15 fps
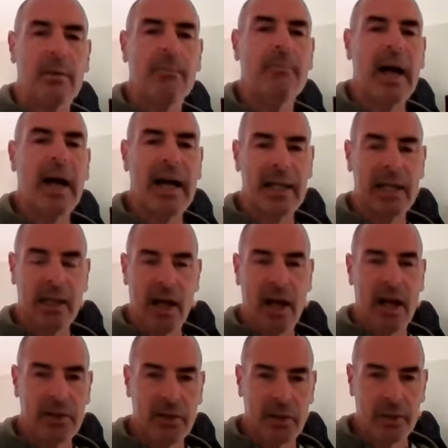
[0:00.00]
my
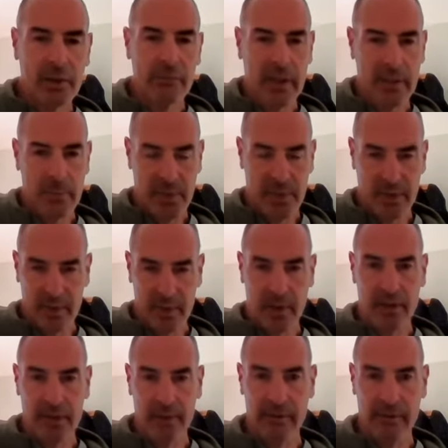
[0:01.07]
under the ribs
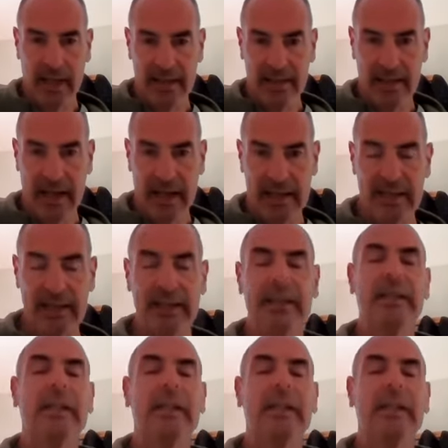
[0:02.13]
on the right side.